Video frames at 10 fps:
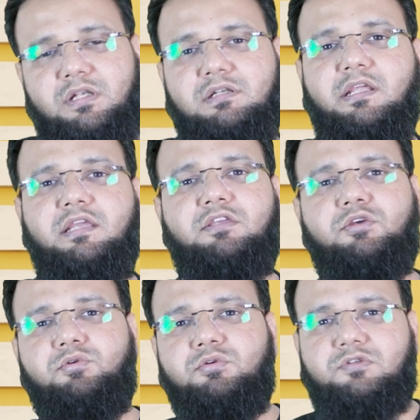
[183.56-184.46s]
will take
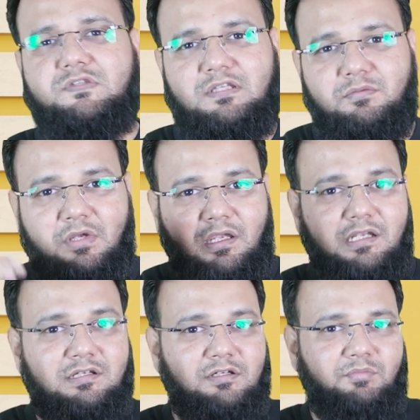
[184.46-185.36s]
you to some
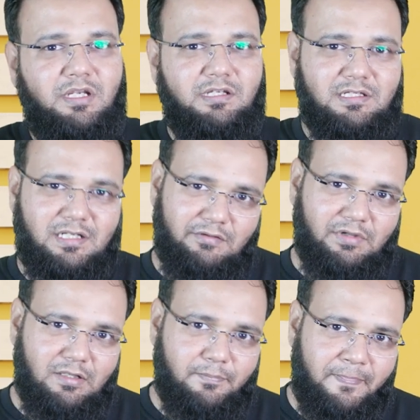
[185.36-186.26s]
intermediate
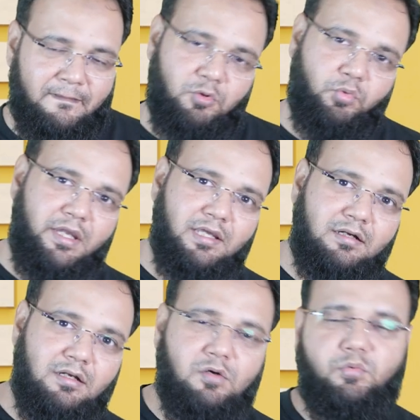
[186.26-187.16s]
level
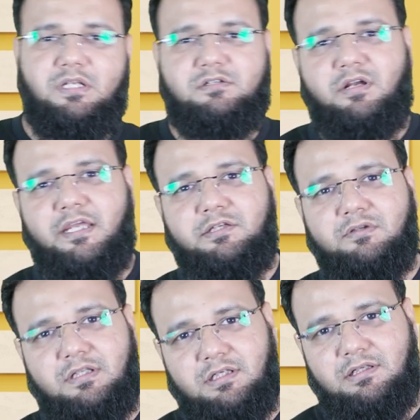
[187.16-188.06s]
where we'll try
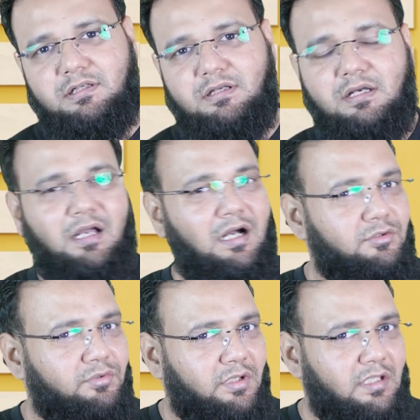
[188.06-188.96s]
to learn
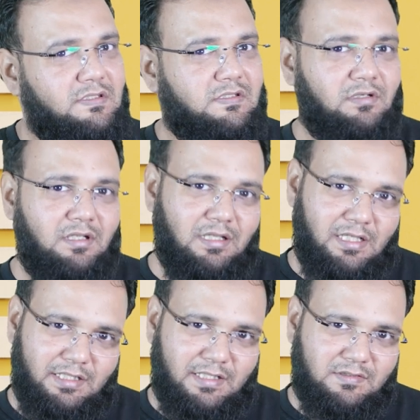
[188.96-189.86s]
how to install
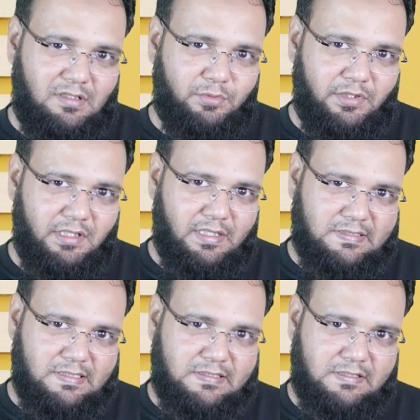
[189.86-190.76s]
Linux operating
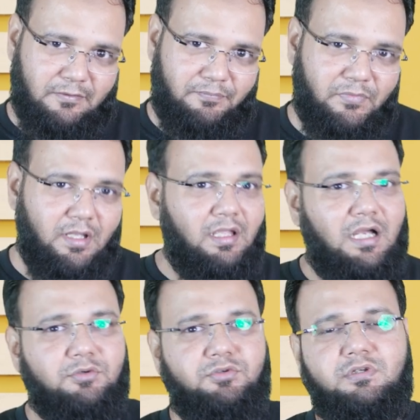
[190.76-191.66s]
system,
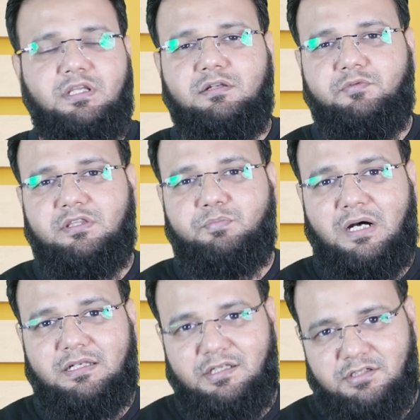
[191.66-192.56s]
how to deal with
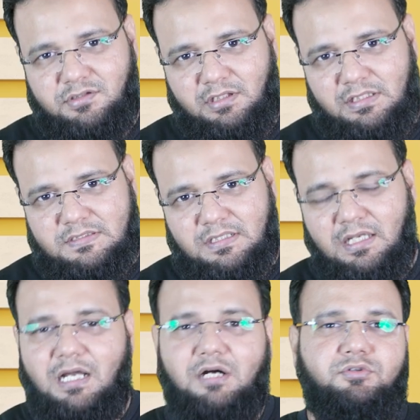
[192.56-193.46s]
partitionings,
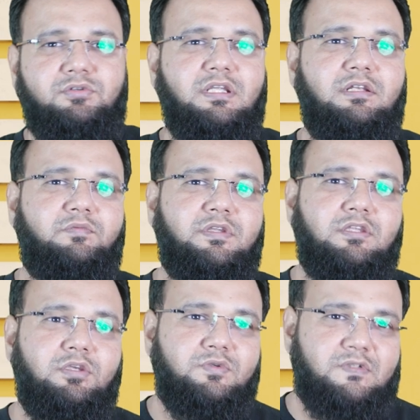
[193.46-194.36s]
how to deal
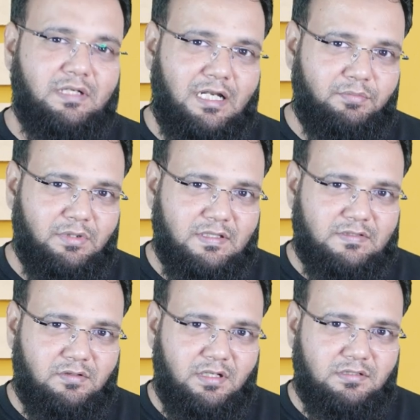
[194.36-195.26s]
with user
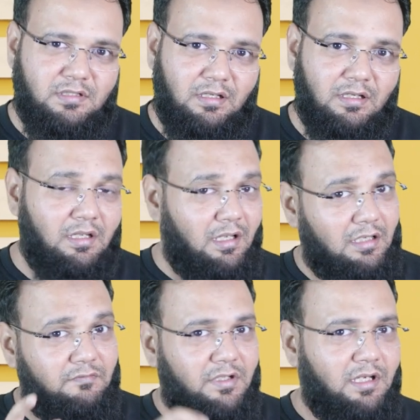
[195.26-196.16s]
administration,
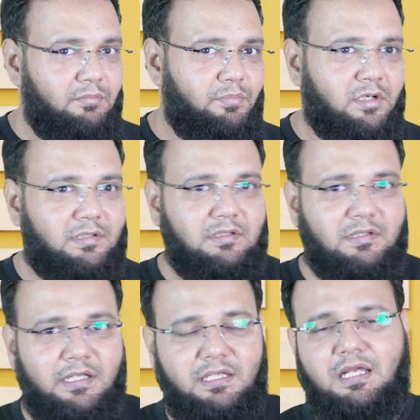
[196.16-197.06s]
and very
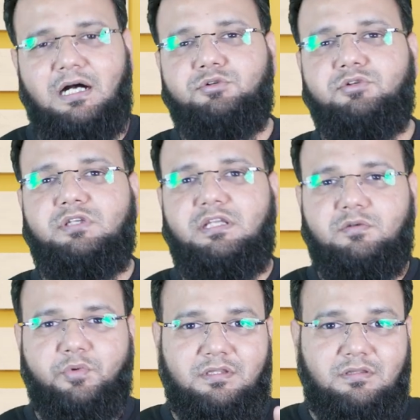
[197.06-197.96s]
importantly, how to
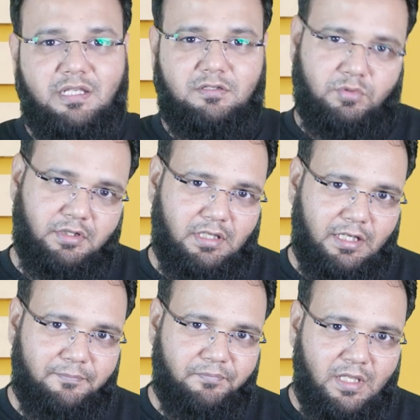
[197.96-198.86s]
deal with
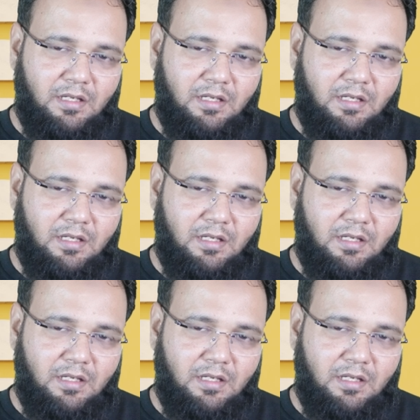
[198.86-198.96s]
networking.